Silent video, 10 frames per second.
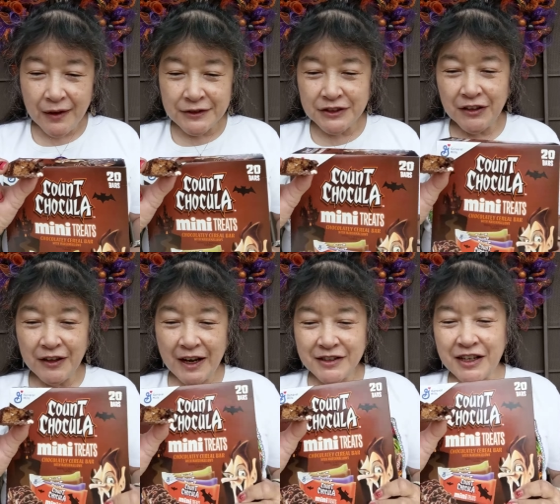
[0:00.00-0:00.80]
So
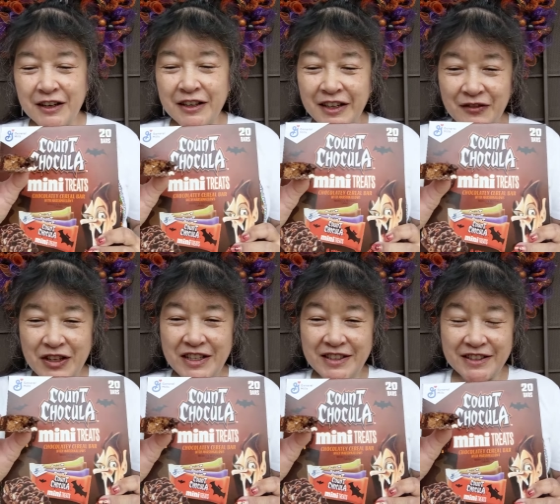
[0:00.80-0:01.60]
actually, I'm gonna give
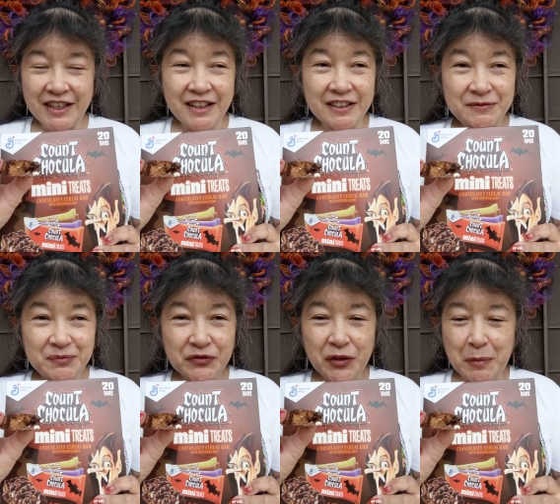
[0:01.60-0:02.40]
these
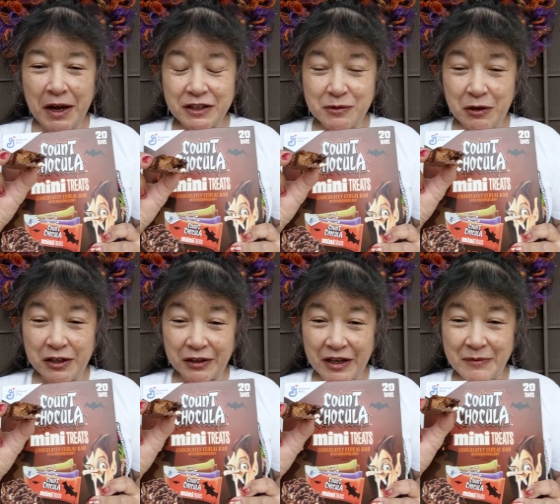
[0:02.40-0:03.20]
for a package
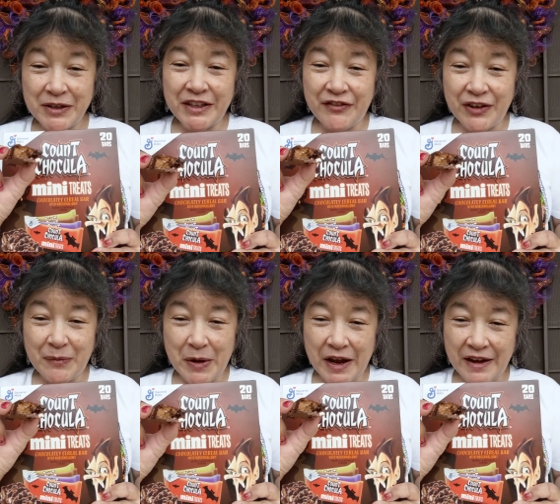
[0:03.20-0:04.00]
product. I'm gonna give them
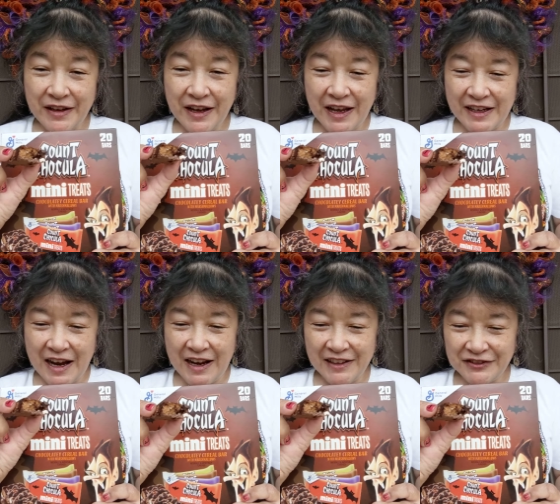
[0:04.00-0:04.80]
an
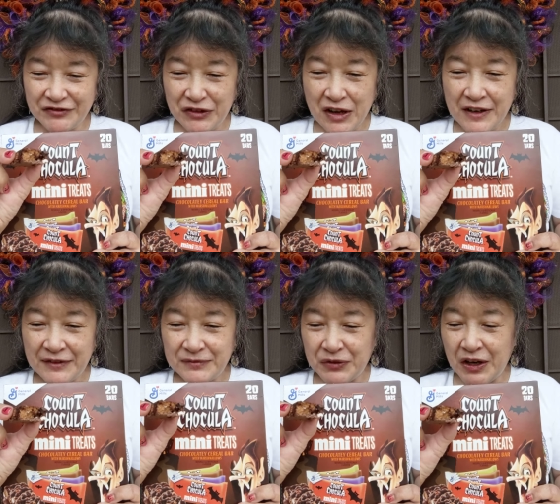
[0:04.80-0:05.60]
A.
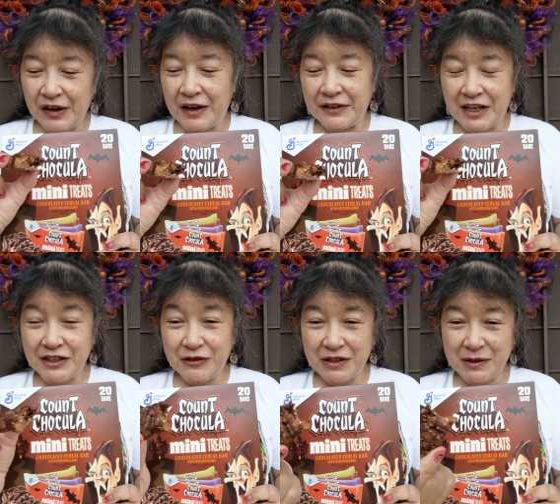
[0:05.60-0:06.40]
They're nice
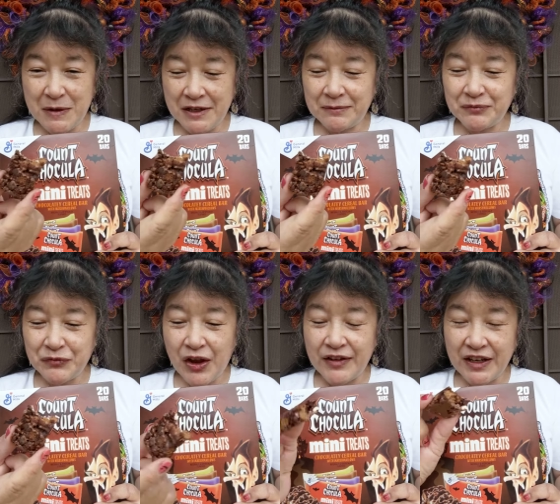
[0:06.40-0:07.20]
and crispy,
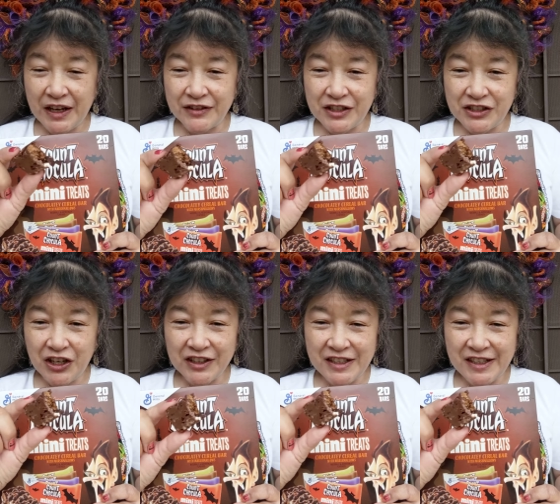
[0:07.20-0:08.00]
and they got the
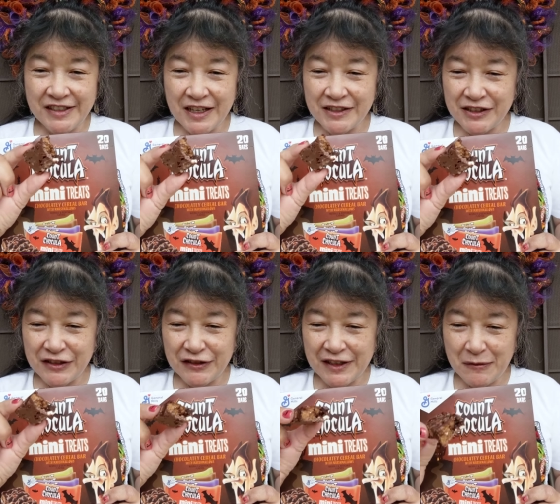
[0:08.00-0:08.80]
chocolatey taste
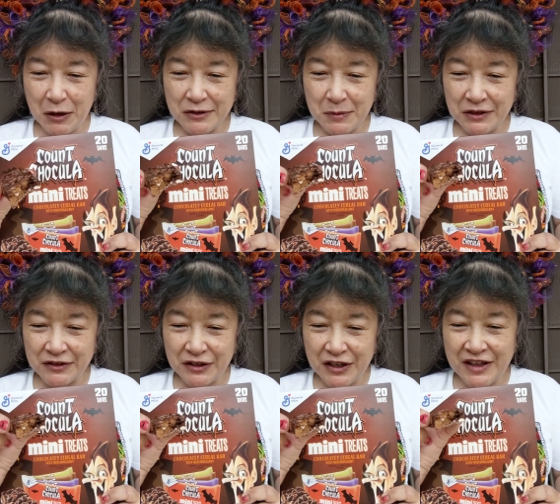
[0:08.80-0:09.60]
too, and the
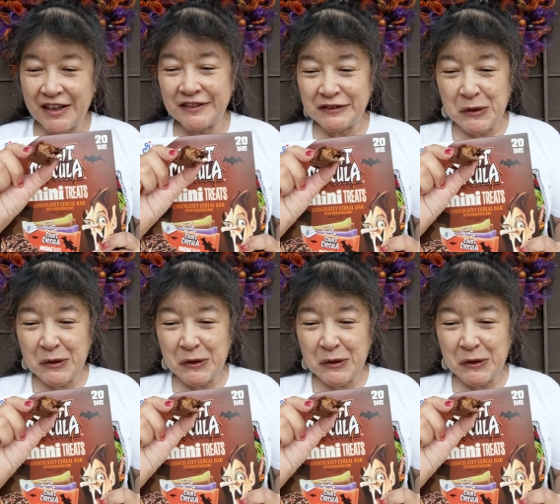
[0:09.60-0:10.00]
marshmallows are in there.